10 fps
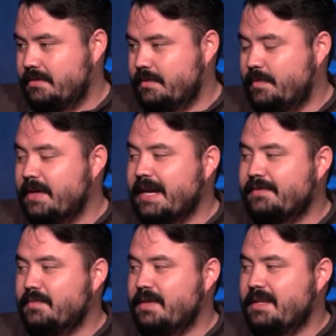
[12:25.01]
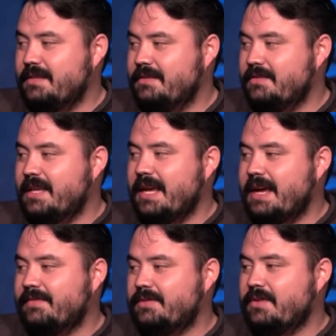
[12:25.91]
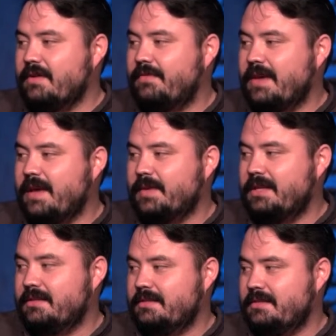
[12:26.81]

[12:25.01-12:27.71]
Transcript: Repeat after me. You can't have a strong family